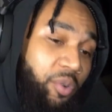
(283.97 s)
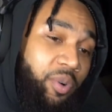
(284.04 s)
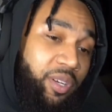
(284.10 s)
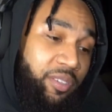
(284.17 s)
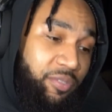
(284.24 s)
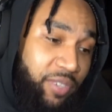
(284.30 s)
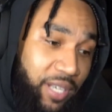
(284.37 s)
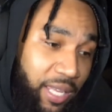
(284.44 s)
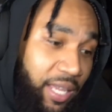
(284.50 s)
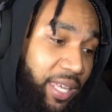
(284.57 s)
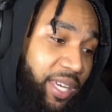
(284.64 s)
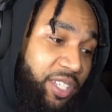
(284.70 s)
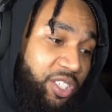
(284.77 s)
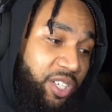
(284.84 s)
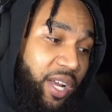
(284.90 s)
what the vanilla
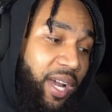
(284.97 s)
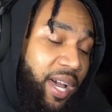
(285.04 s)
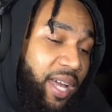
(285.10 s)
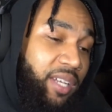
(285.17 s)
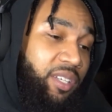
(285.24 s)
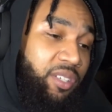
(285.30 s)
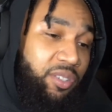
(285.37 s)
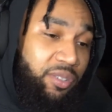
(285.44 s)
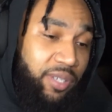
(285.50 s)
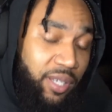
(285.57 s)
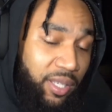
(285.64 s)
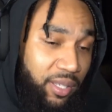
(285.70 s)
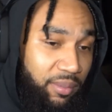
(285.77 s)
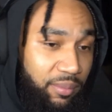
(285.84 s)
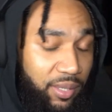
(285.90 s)
extract got to do with
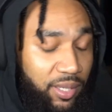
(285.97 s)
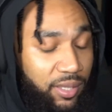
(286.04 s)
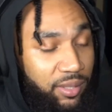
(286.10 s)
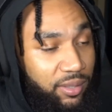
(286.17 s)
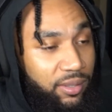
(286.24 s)
it, but...